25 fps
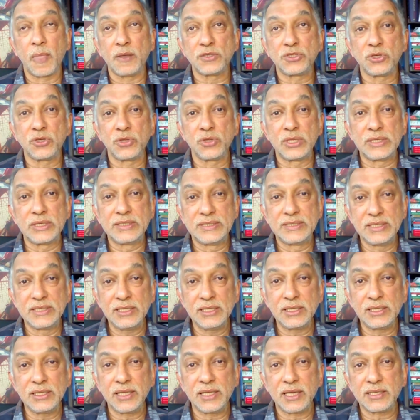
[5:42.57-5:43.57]
So the
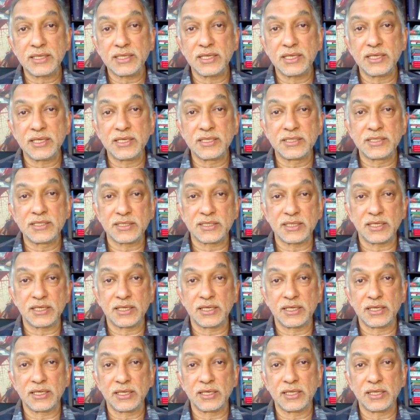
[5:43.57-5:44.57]
deal
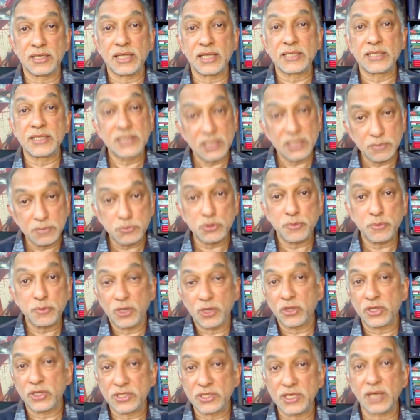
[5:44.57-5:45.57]
that seems to
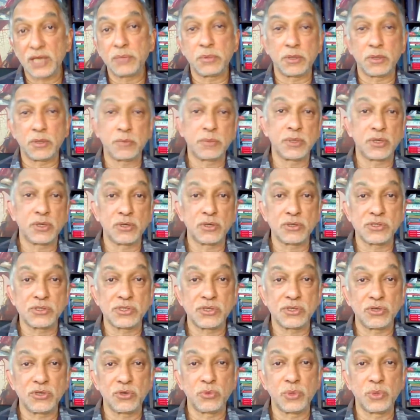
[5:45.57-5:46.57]
be on the table,
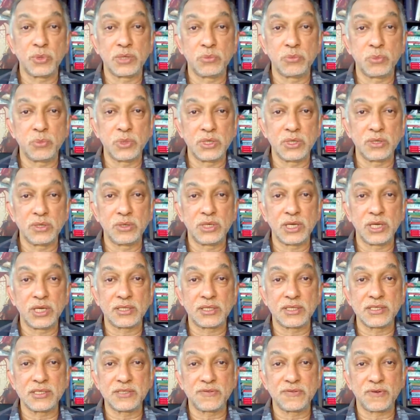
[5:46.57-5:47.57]
because we
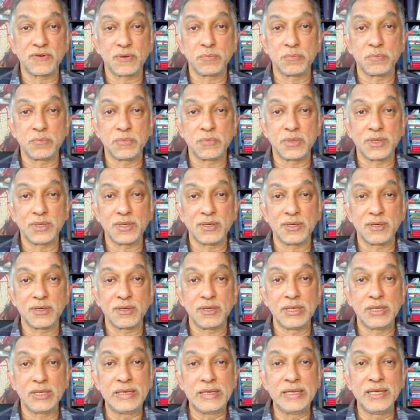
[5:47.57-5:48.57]
get this from
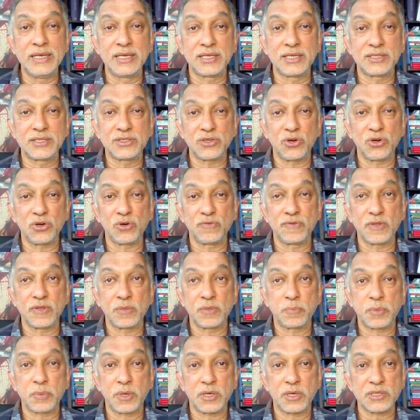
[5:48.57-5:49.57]
leaks over
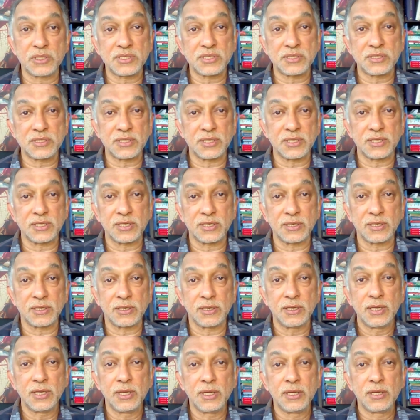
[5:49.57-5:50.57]
the past
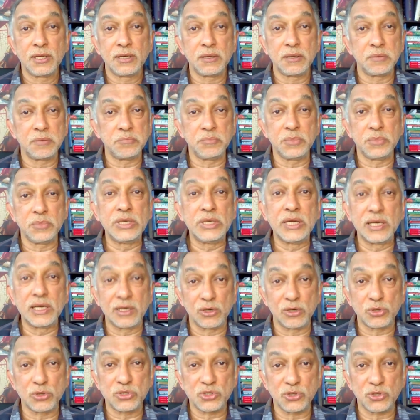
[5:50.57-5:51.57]

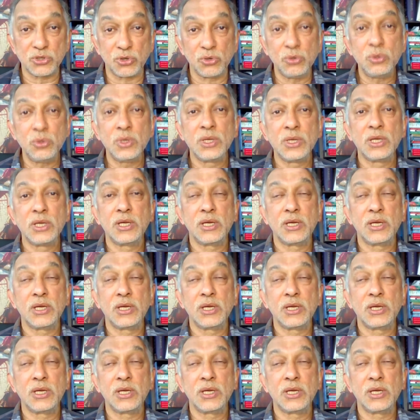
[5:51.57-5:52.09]
year or so,